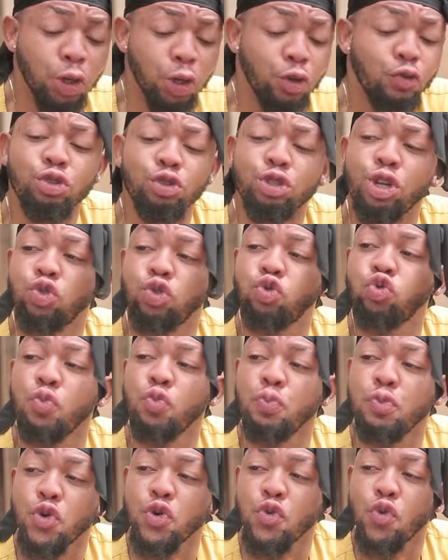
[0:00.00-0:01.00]
if you do
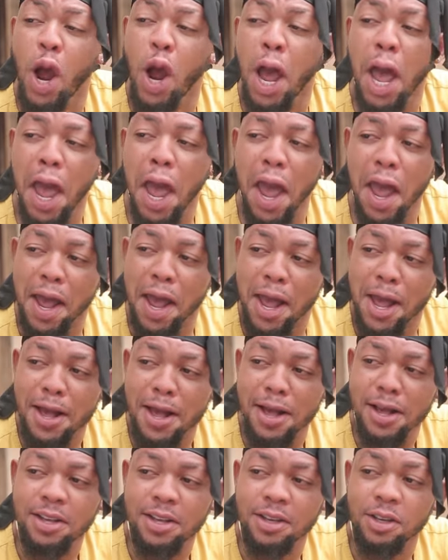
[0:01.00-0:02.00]
me well,
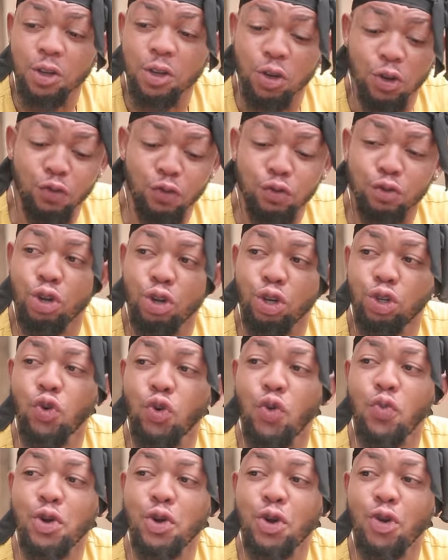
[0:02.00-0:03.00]
if you show
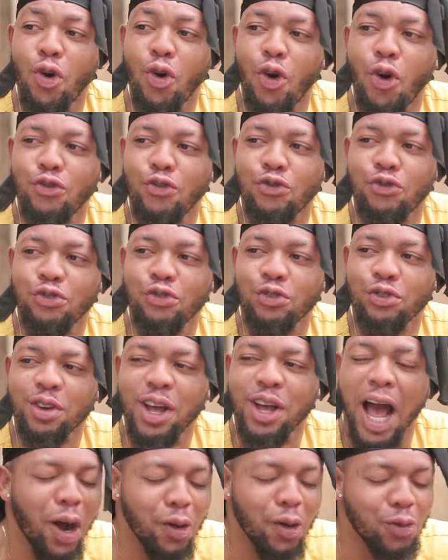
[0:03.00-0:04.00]
me love,
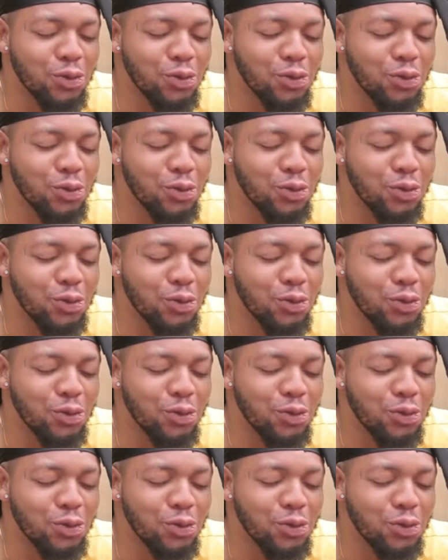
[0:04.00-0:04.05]
I